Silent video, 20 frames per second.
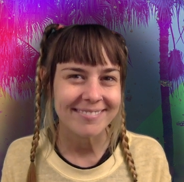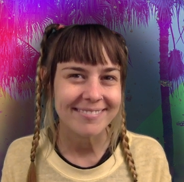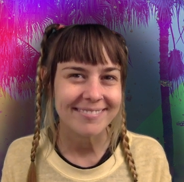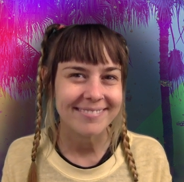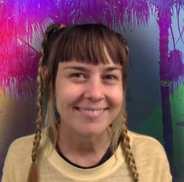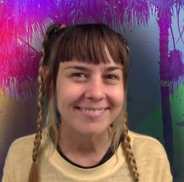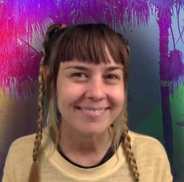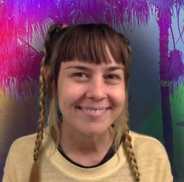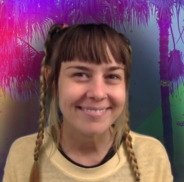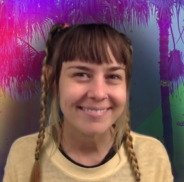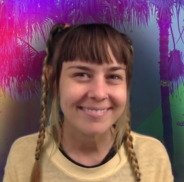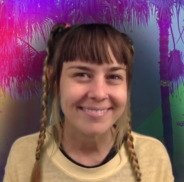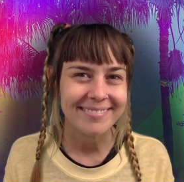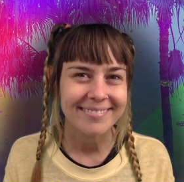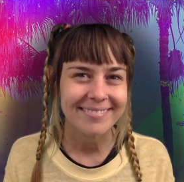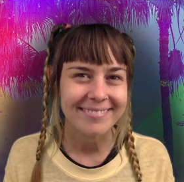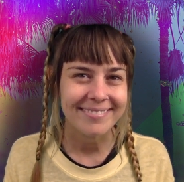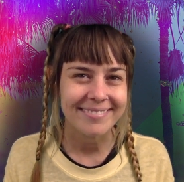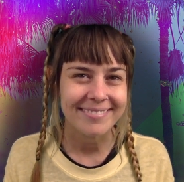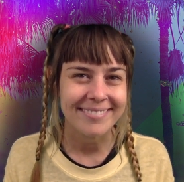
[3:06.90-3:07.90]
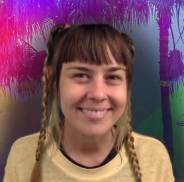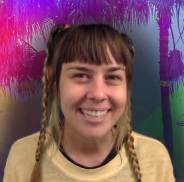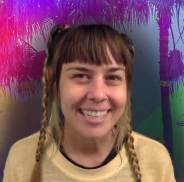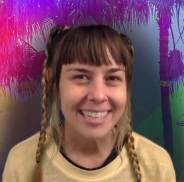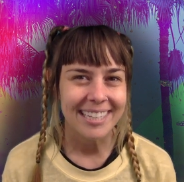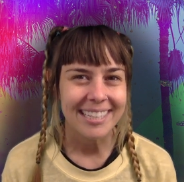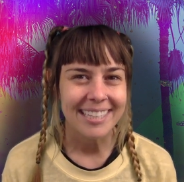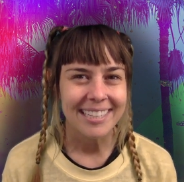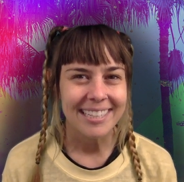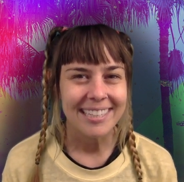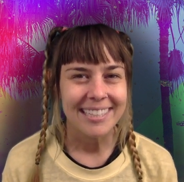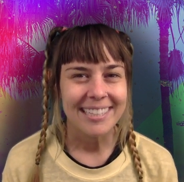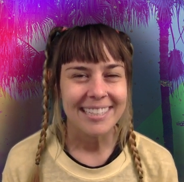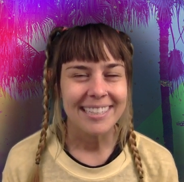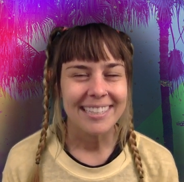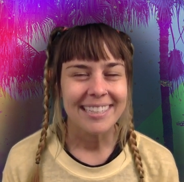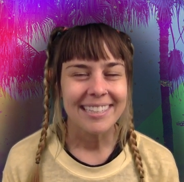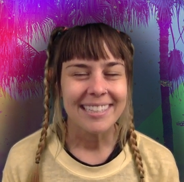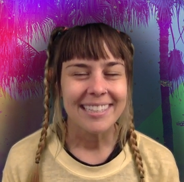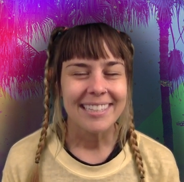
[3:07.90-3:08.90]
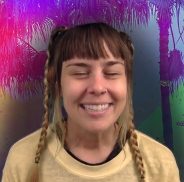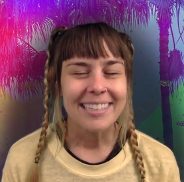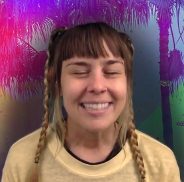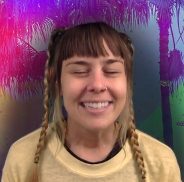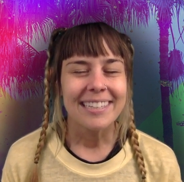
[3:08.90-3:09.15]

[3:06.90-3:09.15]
[no speech]